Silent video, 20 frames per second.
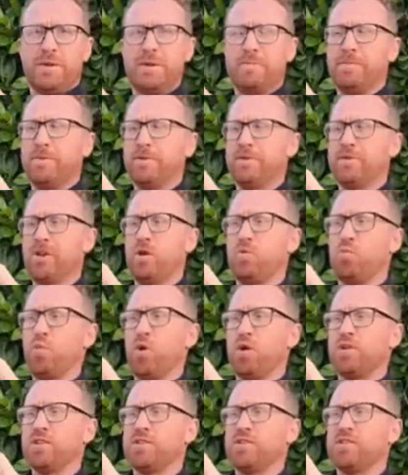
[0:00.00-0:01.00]
People
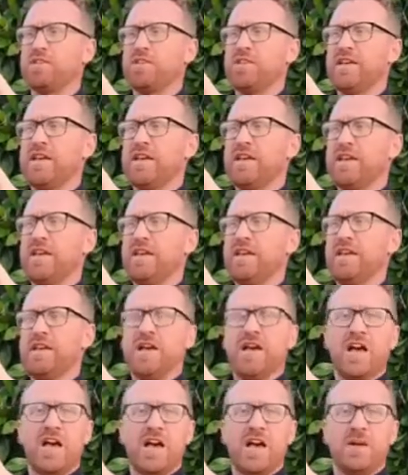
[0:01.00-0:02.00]
don't want to see
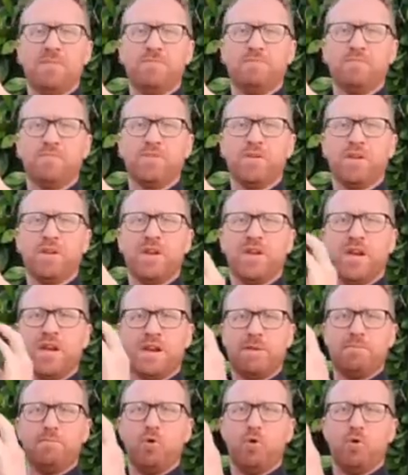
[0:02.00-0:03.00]

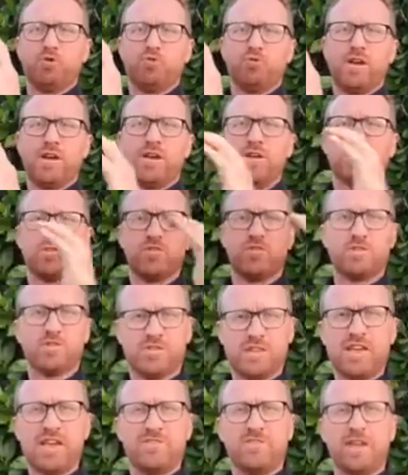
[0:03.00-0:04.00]
in portrait, because on
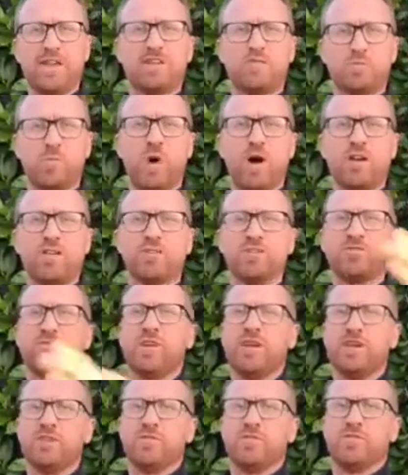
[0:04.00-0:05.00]
this TV it's
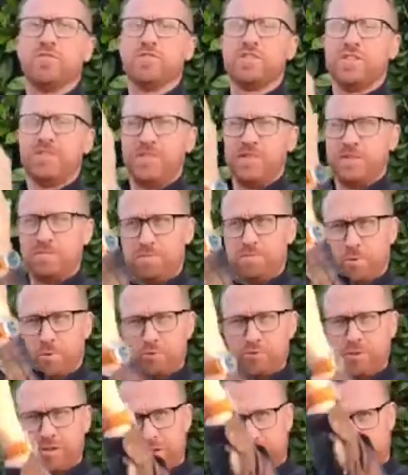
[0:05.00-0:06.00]
widescreen, so obviously if it's in
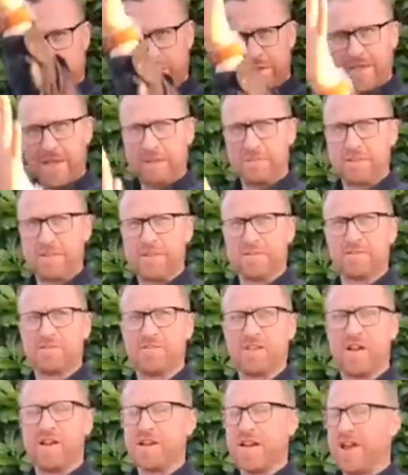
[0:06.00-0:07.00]
portrait you have big gaps
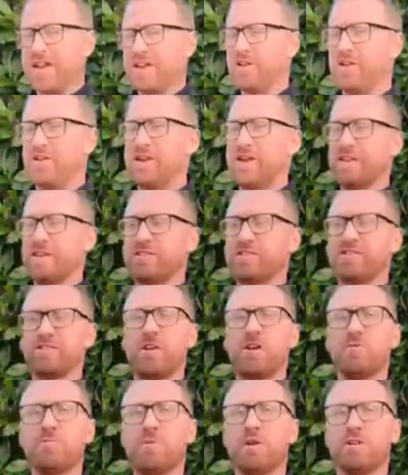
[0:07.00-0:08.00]
down the side and you can get
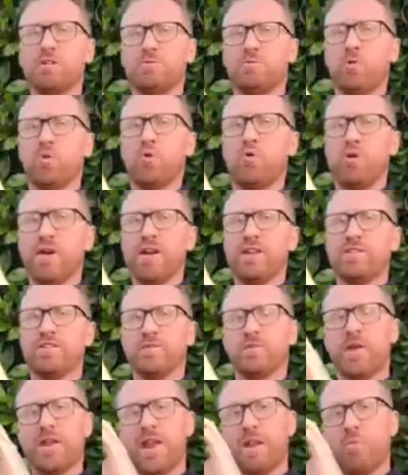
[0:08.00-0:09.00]
so much more in,
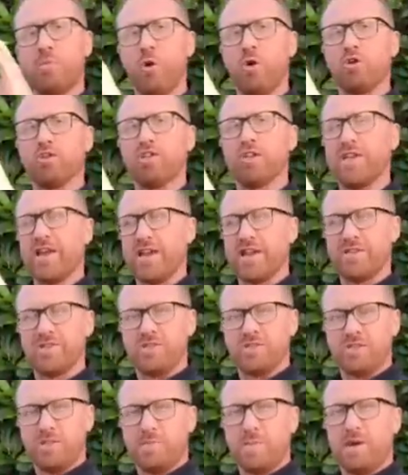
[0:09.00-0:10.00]
so when they're watching it,
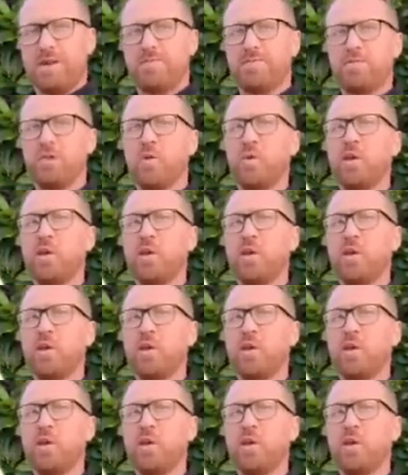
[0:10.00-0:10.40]
it's just a better